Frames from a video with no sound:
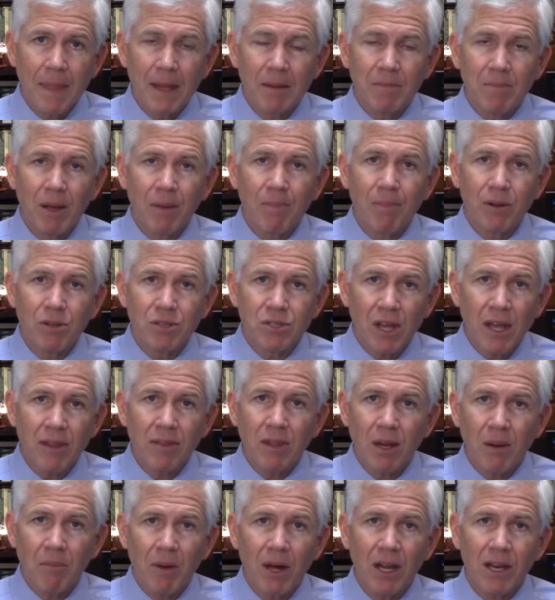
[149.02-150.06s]
People sent
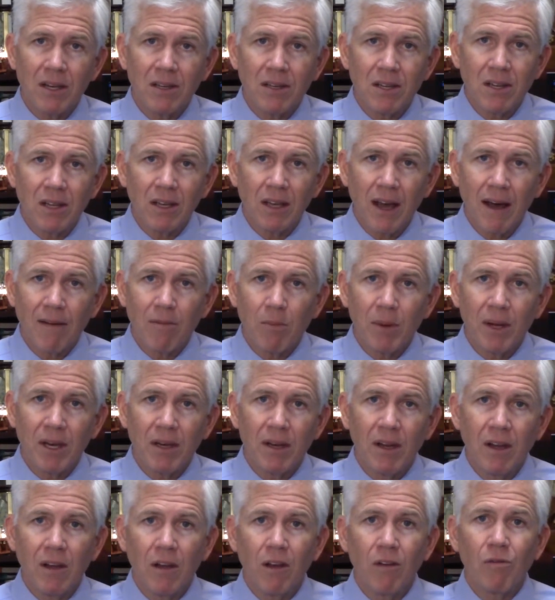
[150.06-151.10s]
their money to the government
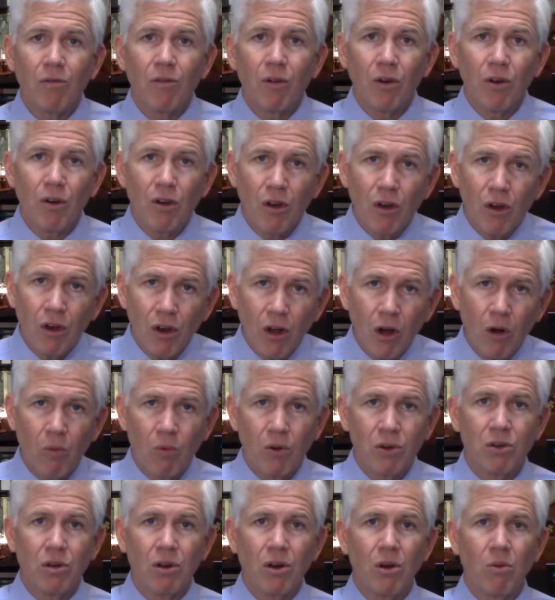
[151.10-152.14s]
for no
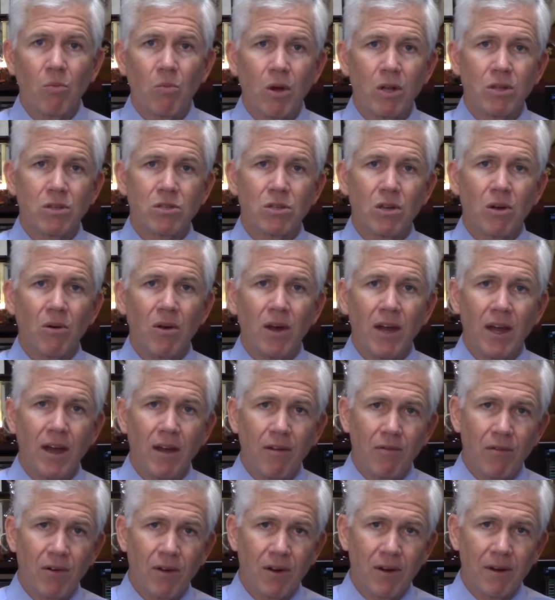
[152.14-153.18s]
return
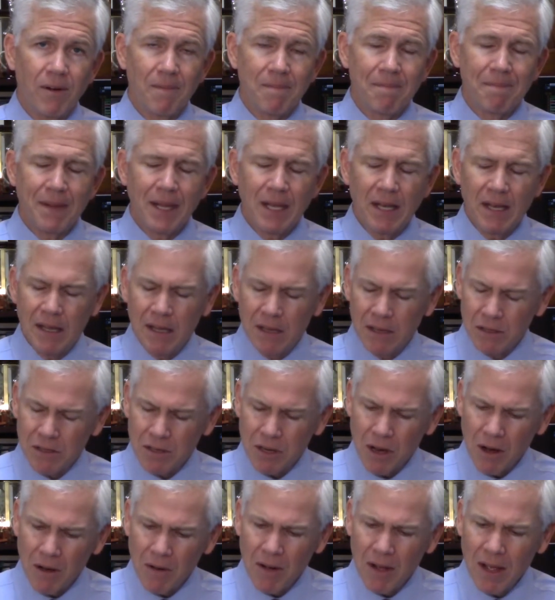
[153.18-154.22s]
whatsoever.
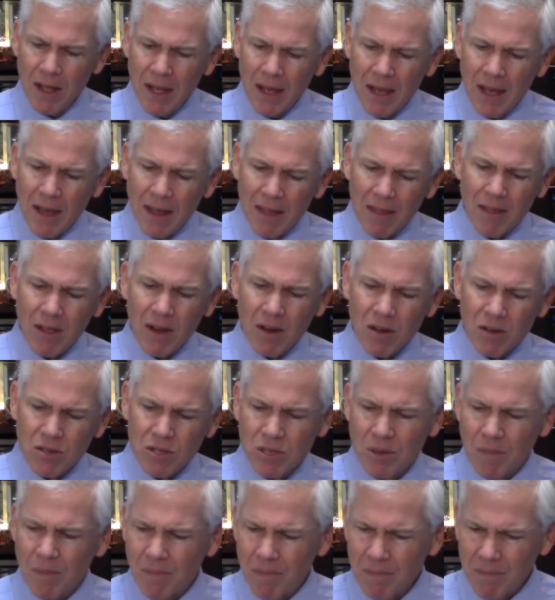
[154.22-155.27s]
So there are
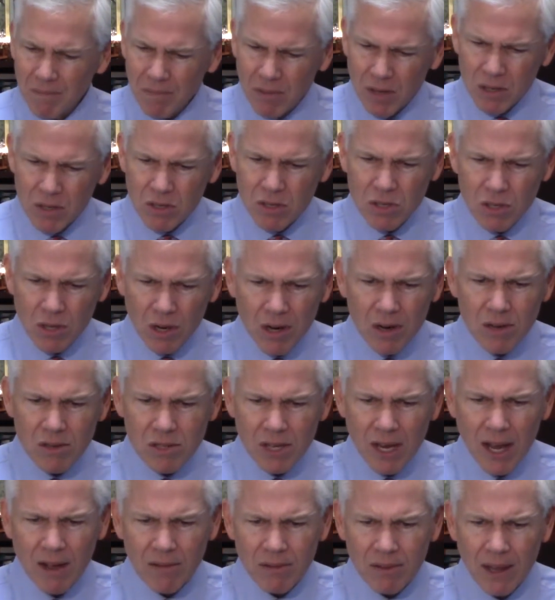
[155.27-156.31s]
some concerns
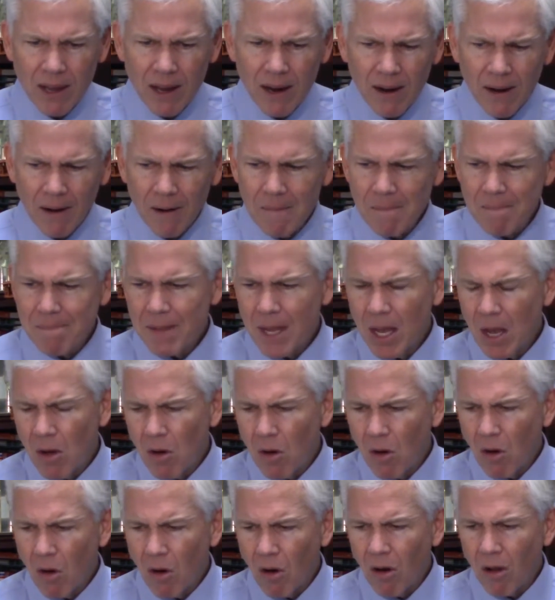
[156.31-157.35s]
out there.
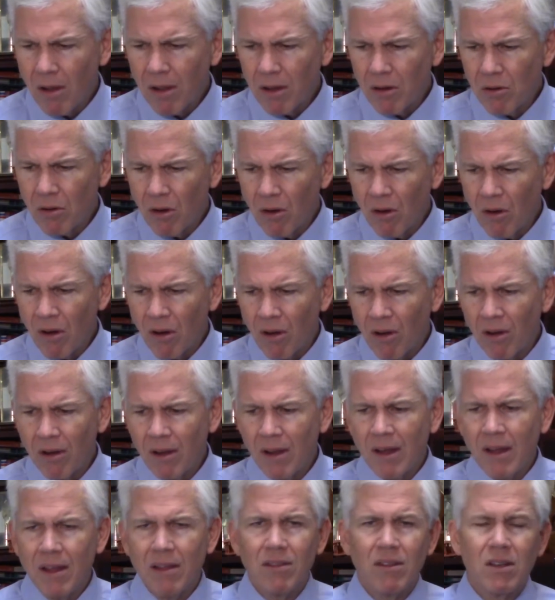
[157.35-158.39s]
All in all,
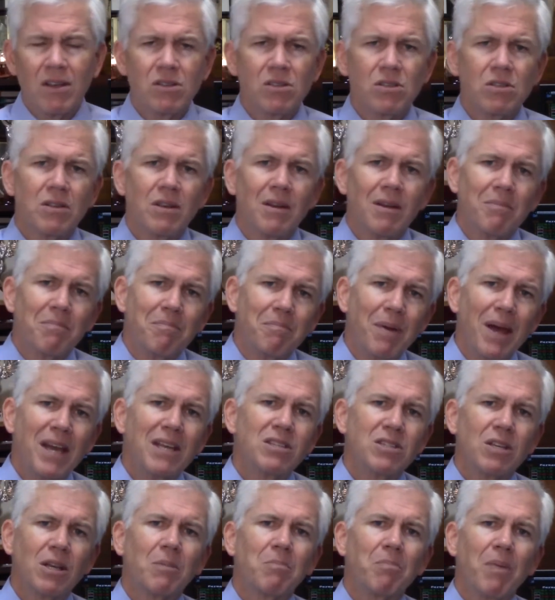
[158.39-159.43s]
this
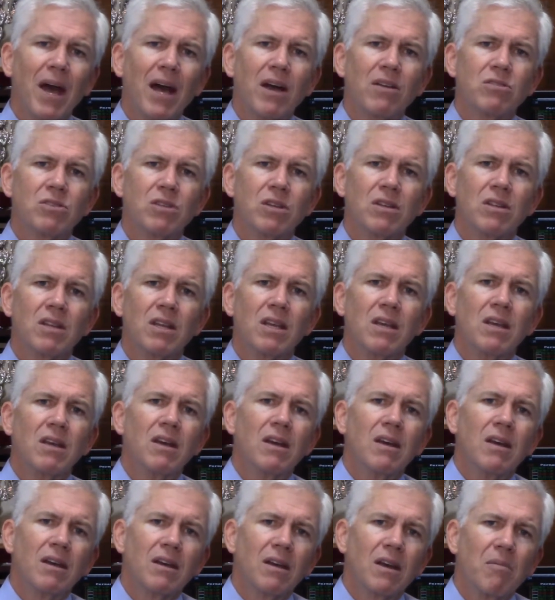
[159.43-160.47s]
basic bounce in the
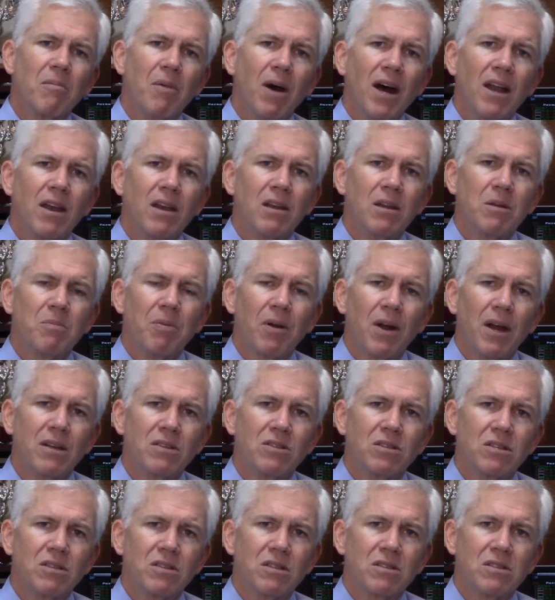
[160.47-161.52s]
commodity
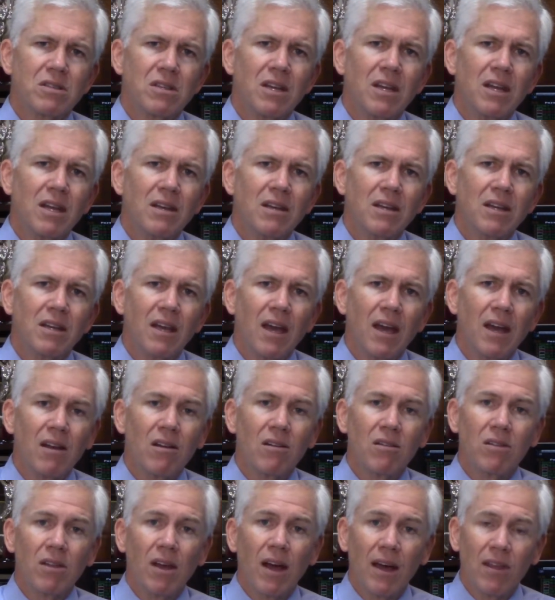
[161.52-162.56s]
prices is an
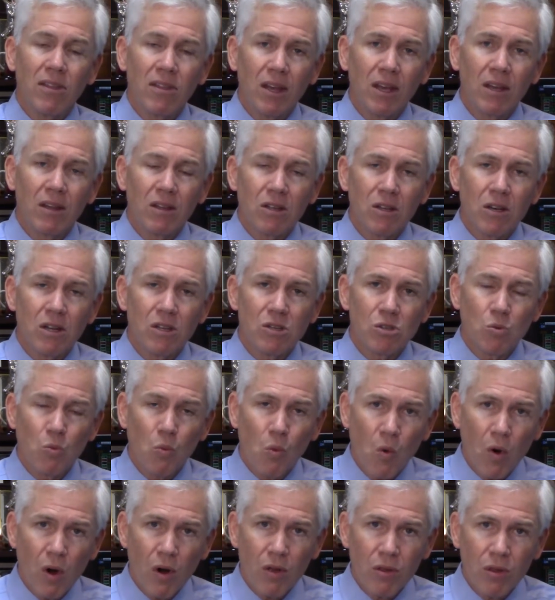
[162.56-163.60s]
indicator that I think that is
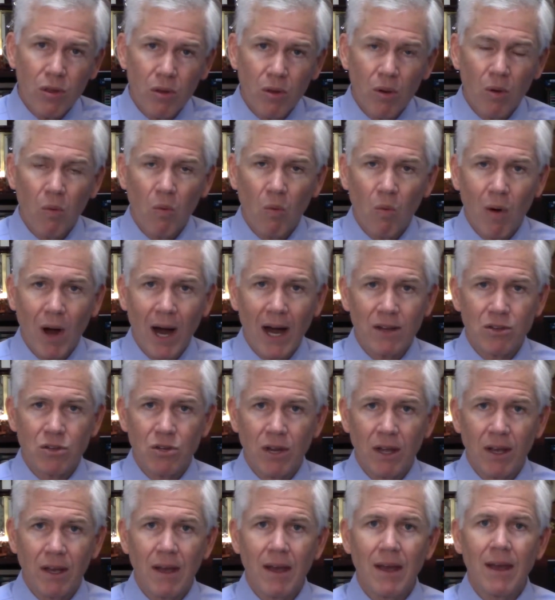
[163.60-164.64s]
worth
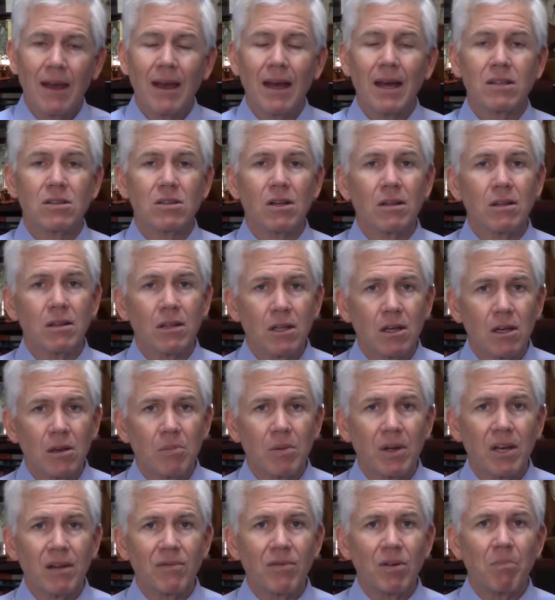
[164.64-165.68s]
watching. It's a little
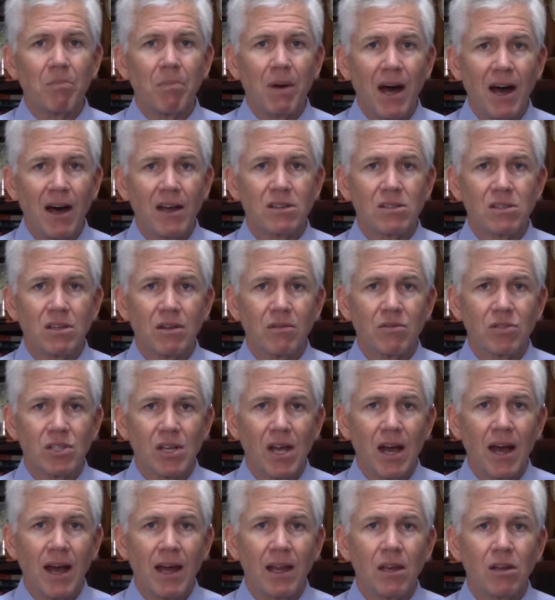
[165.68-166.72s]
bit of a positive
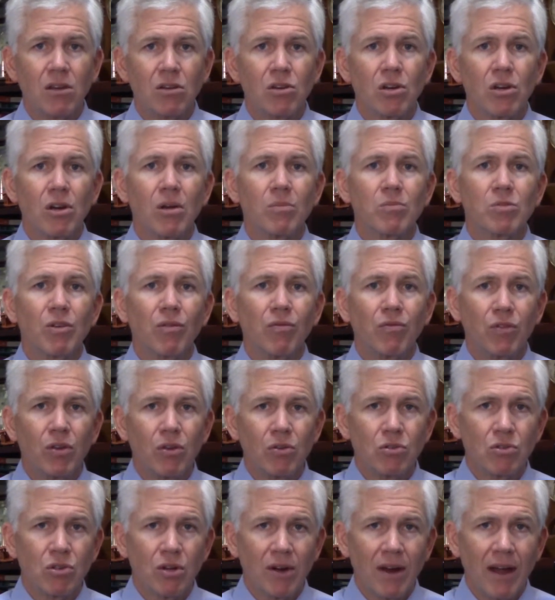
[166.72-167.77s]
sign in terms of
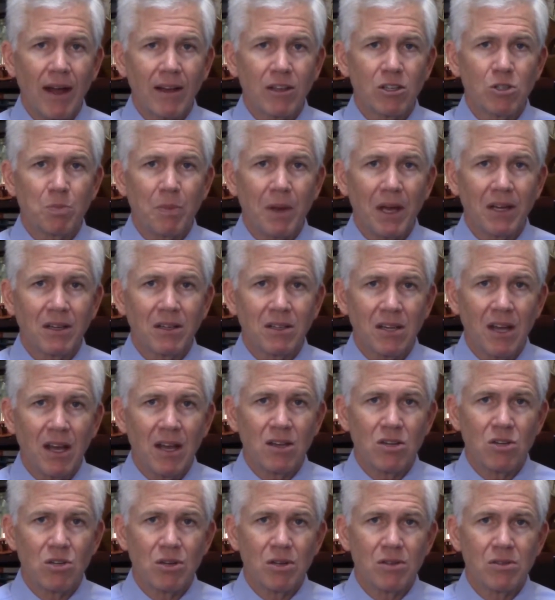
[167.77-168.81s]
future
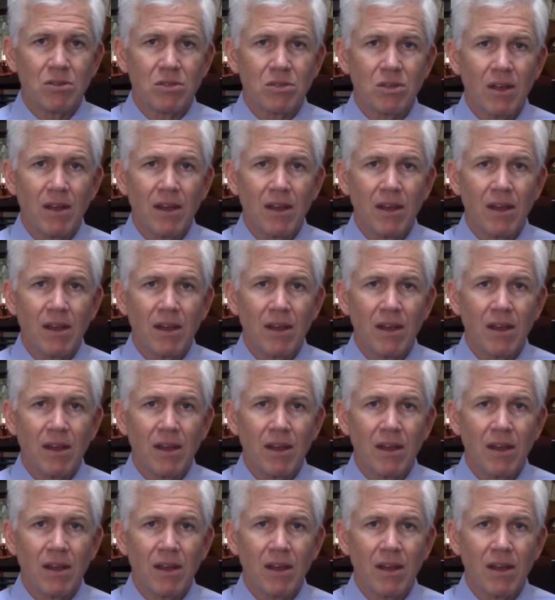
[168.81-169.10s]
expectations.